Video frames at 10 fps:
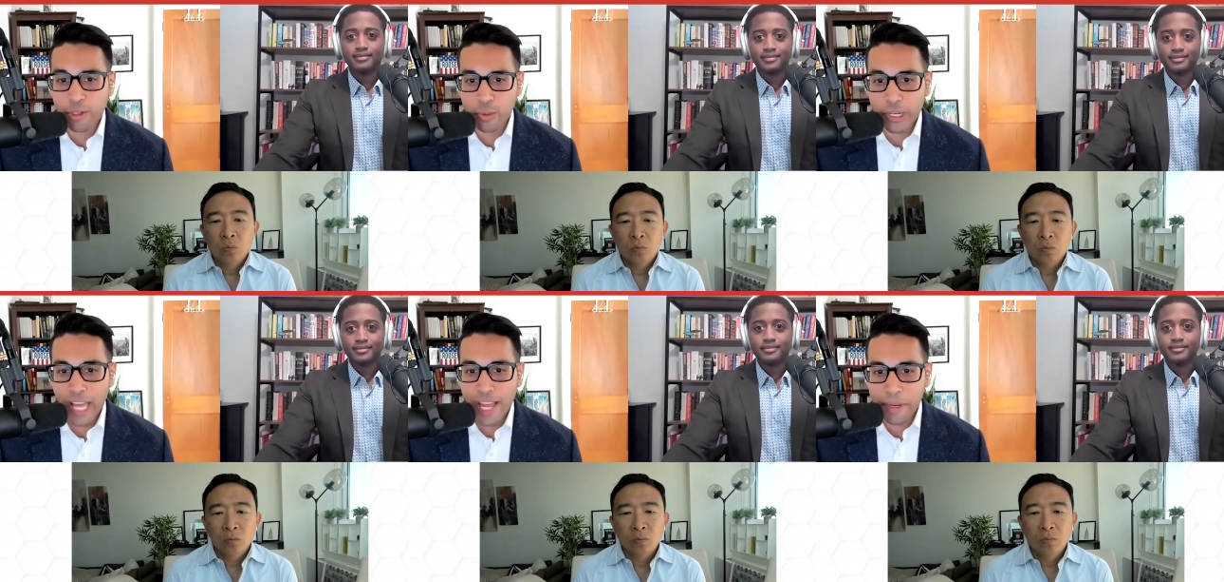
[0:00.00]
Speaker 1: to The
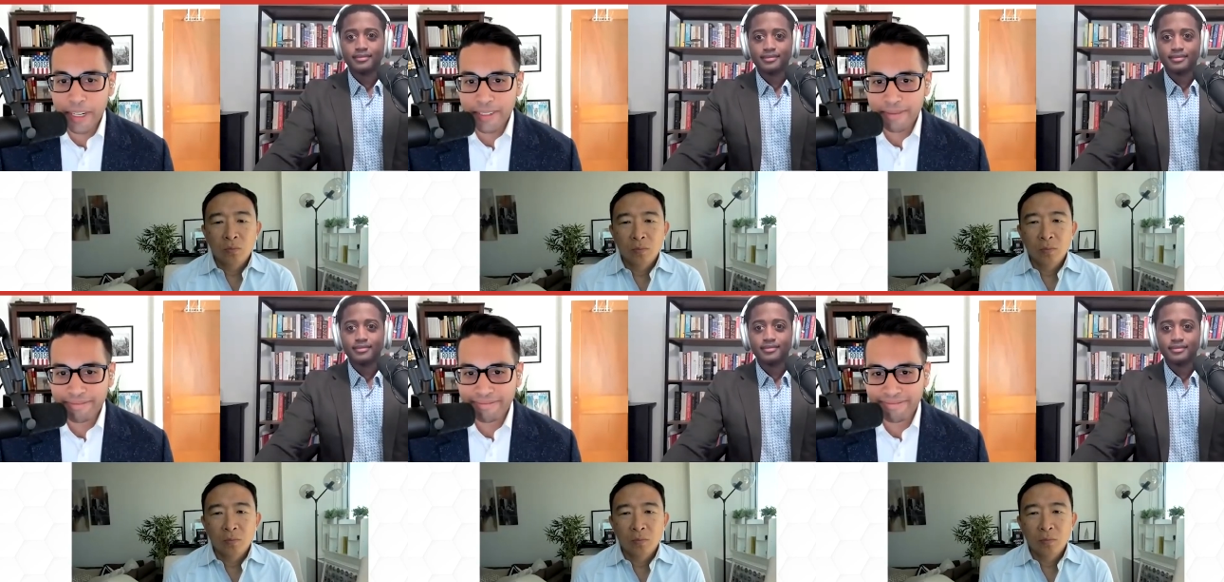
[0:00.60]
Realignment.
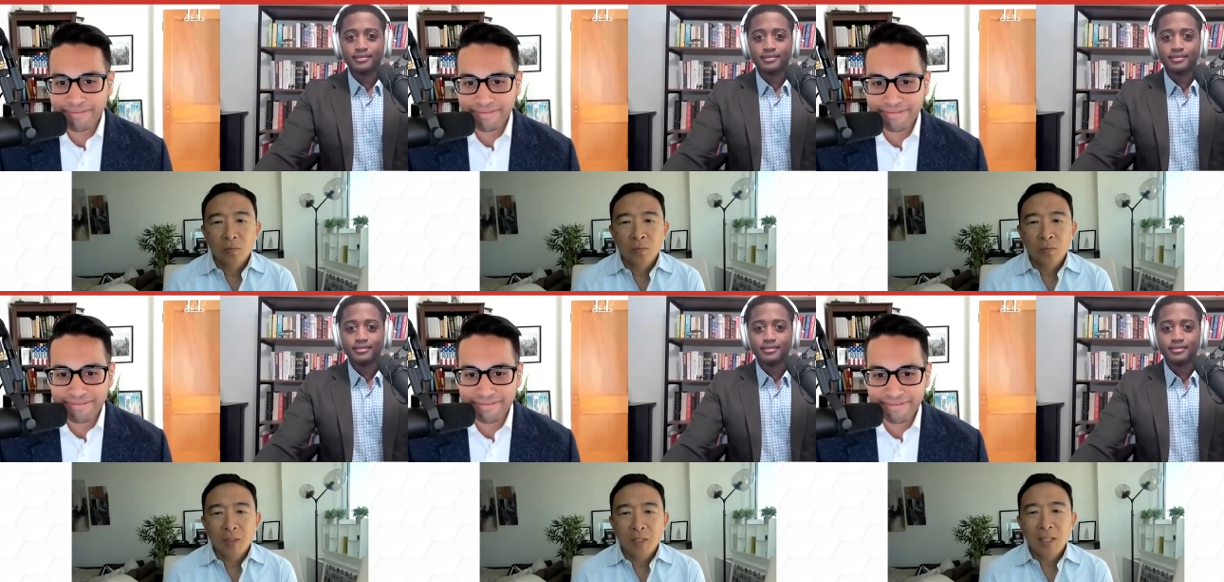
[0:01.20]

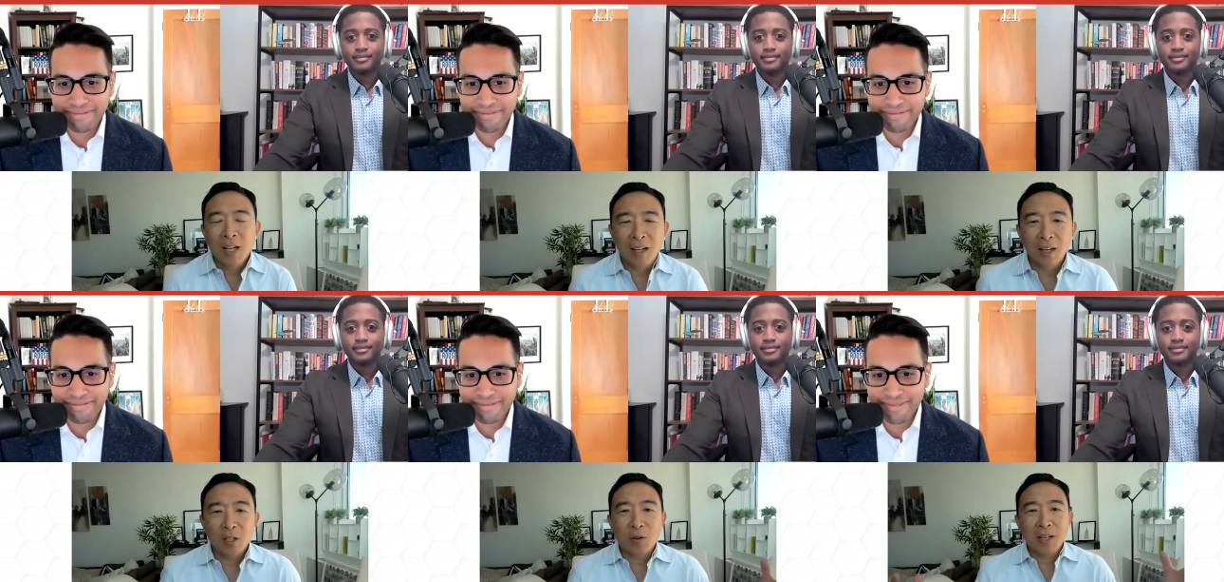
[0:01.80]

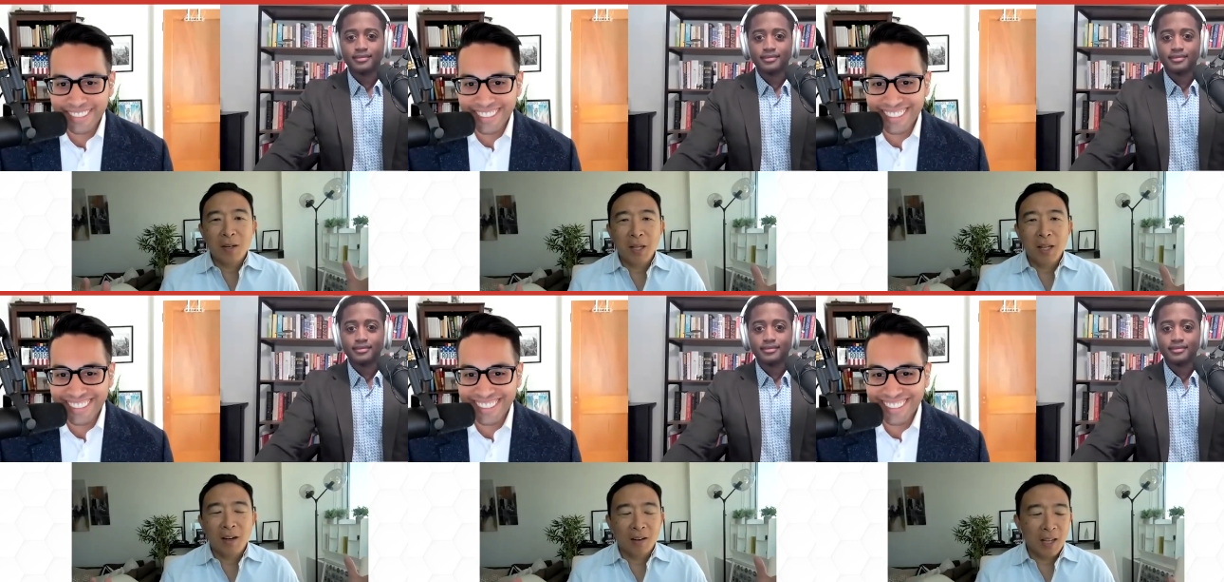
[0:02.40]
Speaker 2: Saagar, it's great to be
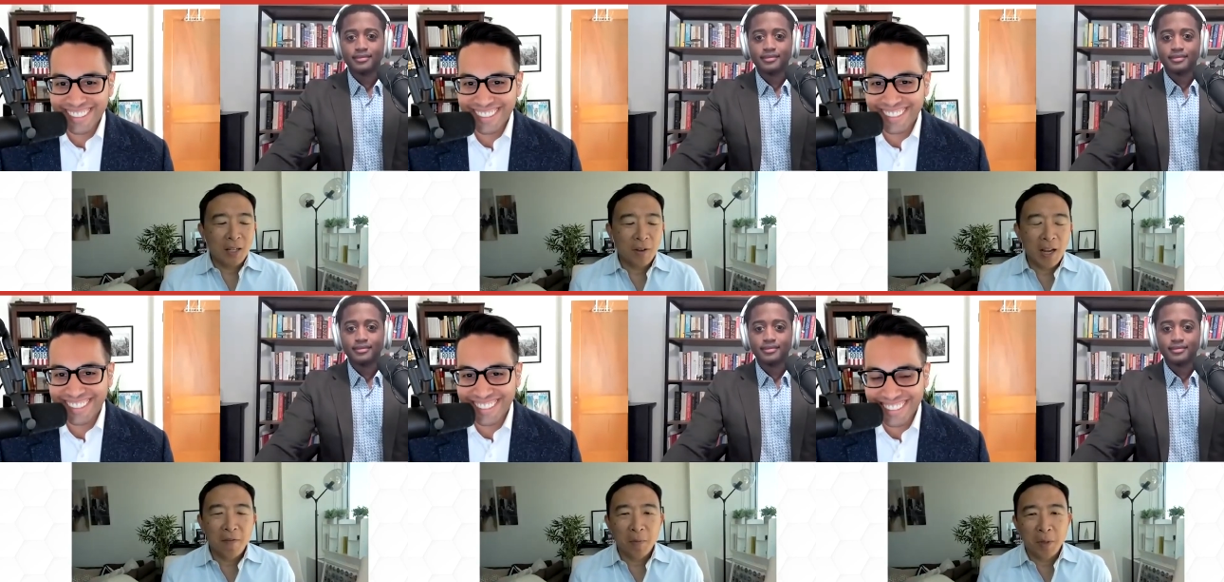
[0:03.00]
here. Thanks for
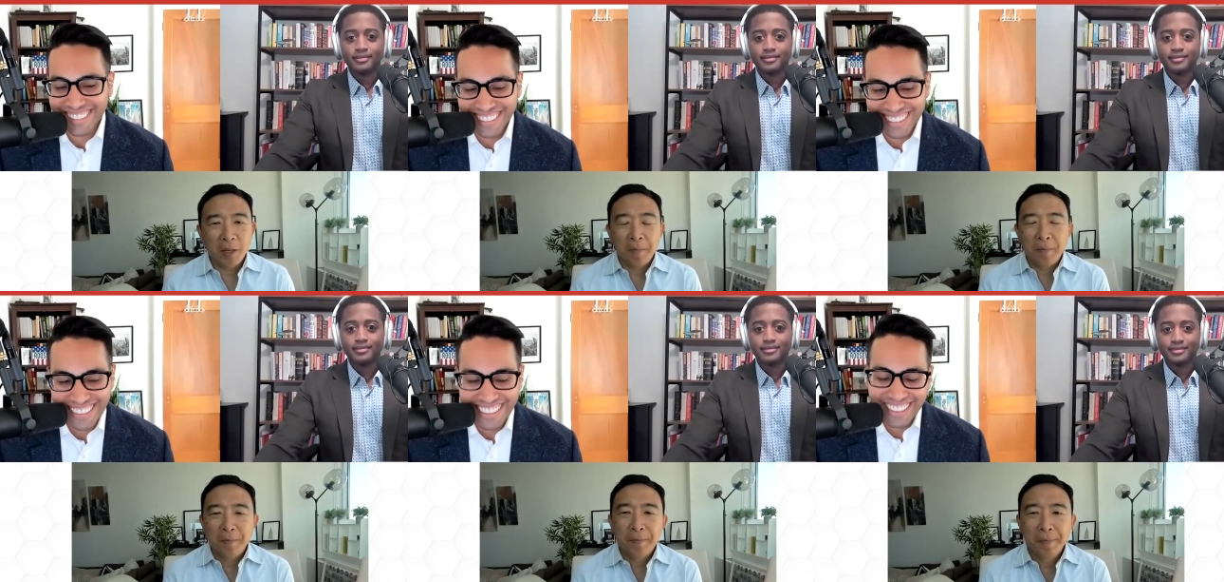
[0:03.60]
having me.
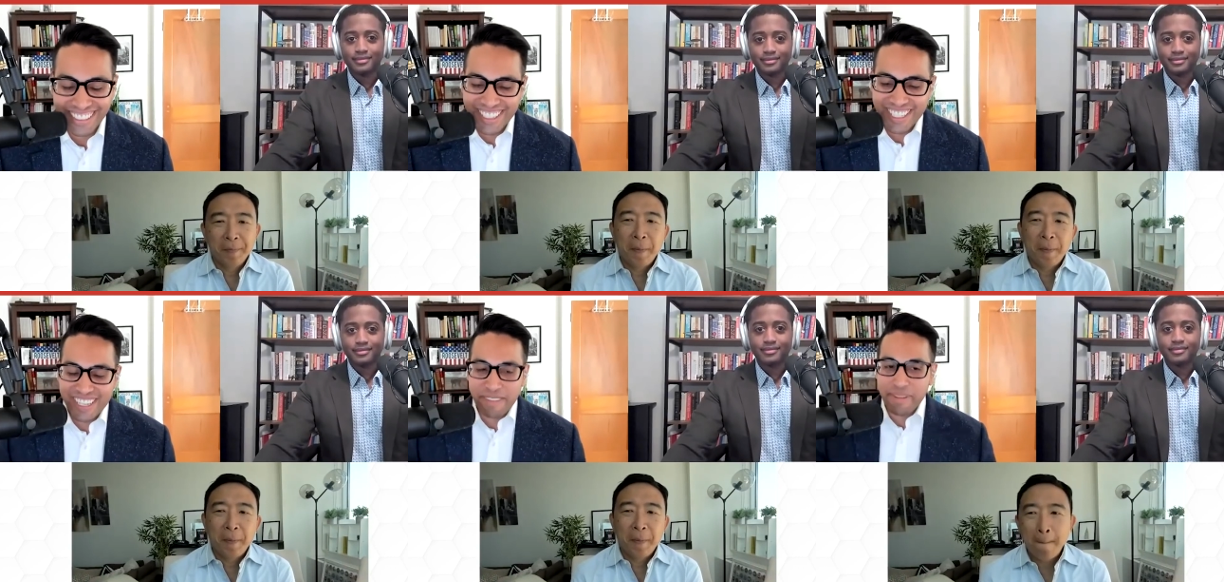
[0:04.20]
Speaker 1: Good
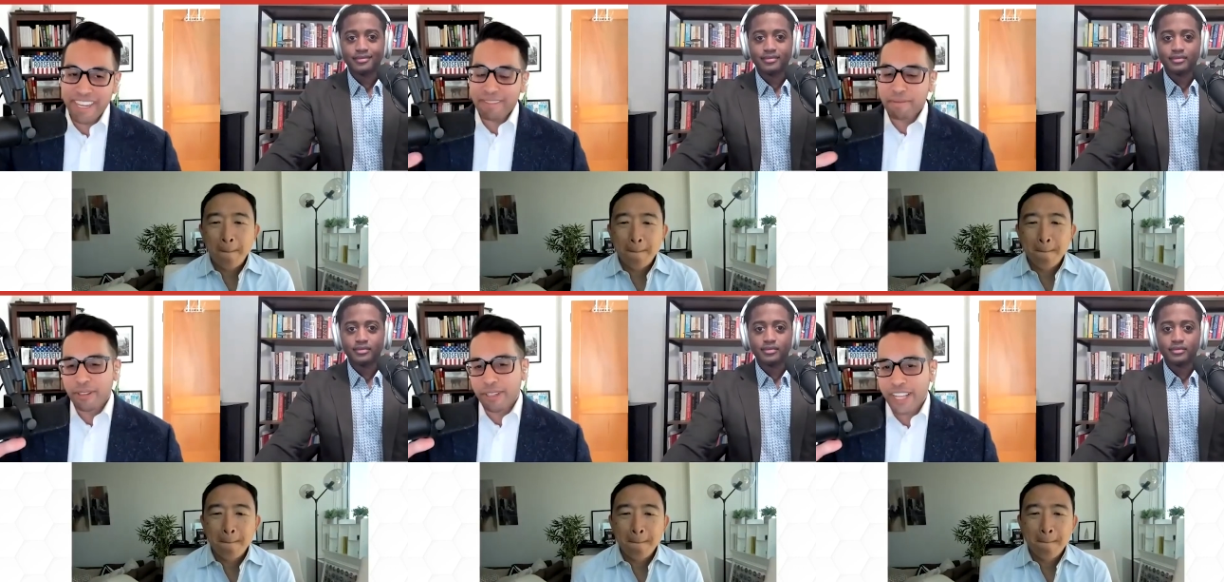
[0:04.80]
to see you, man.
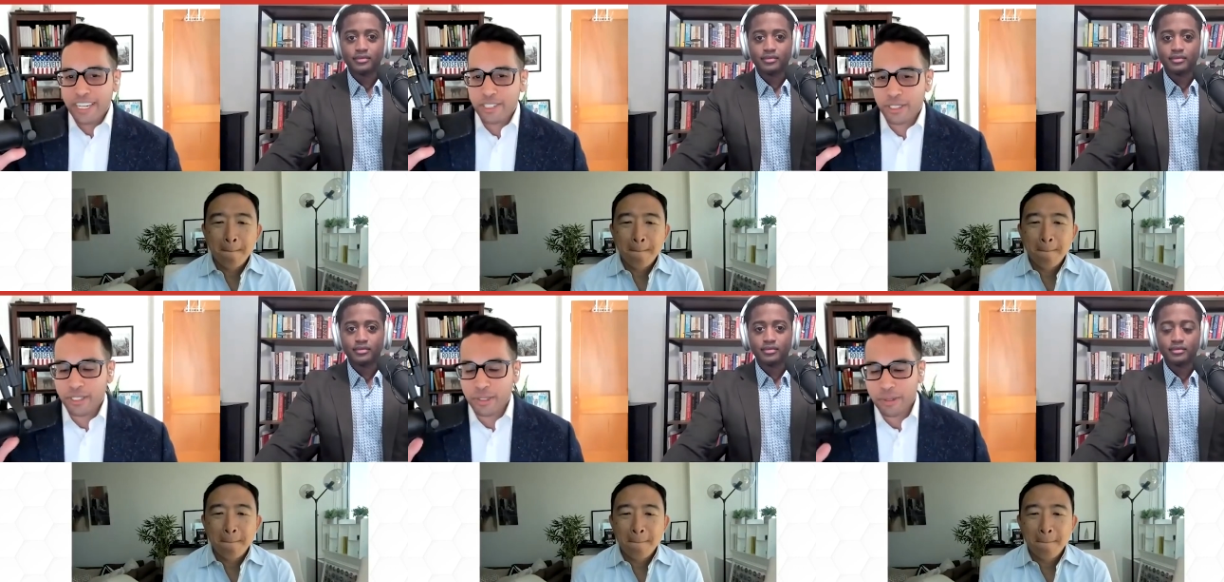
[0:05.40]
I'm really glad you
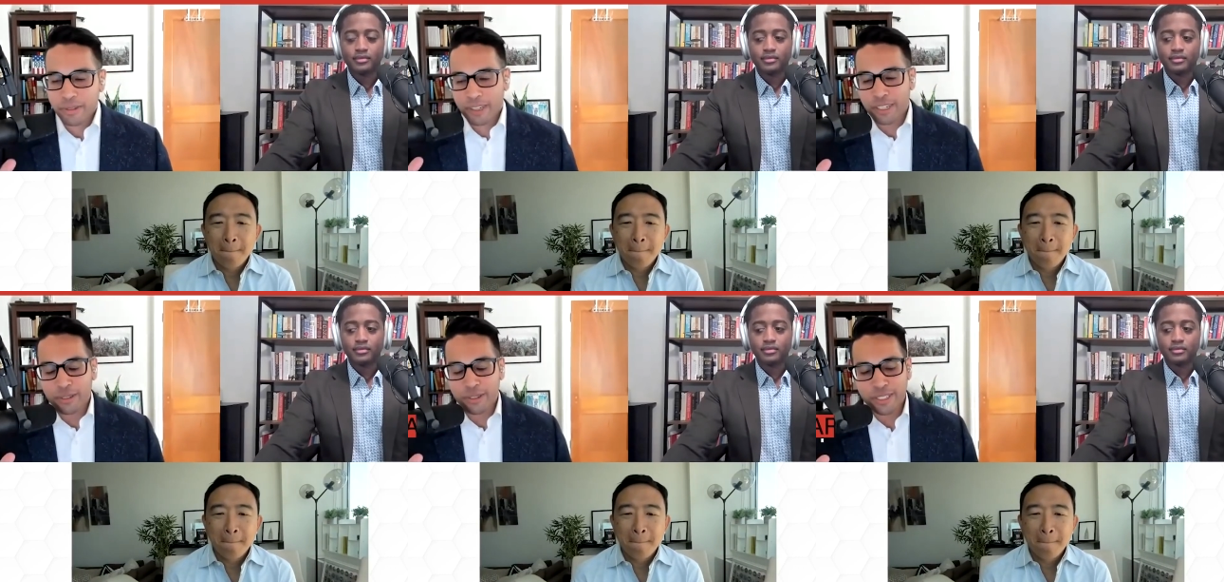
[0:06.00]
could do
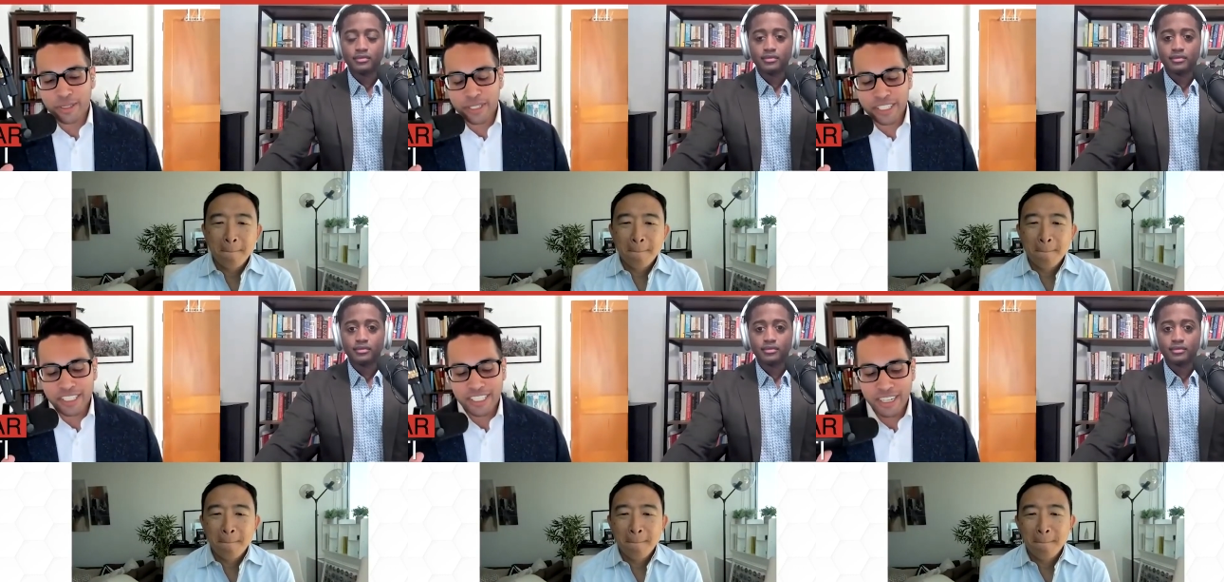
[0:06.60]
uh, you could do
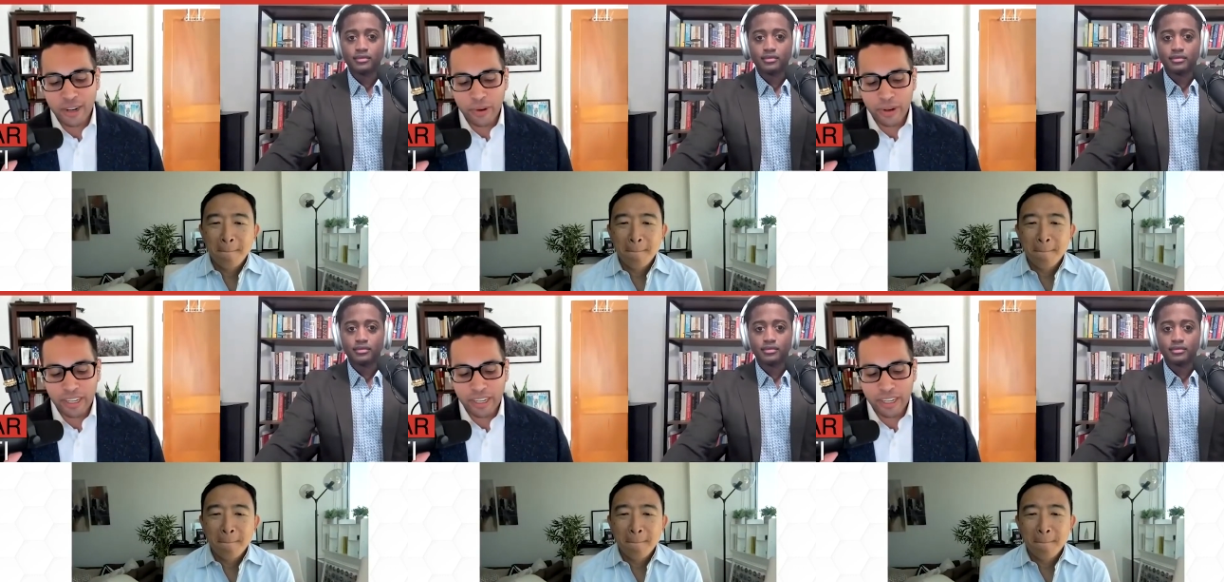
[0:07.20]
this. You know,